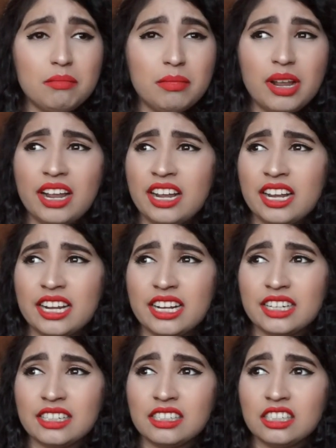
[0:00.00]

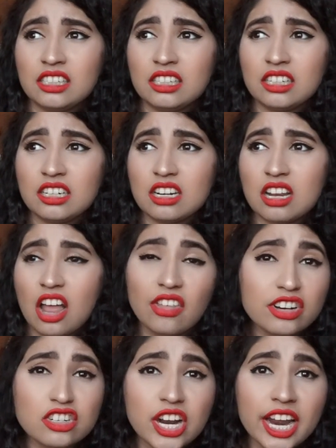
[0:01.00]
my
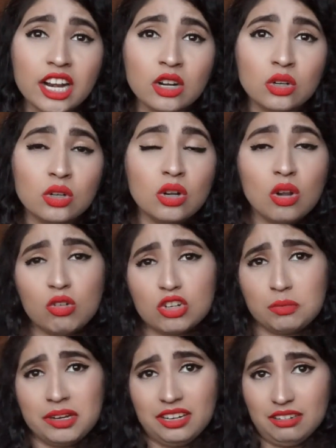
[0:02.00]
other channel,
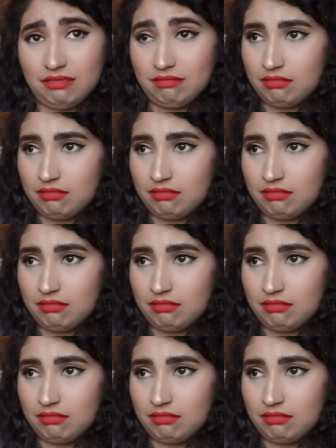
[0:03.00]
which would be,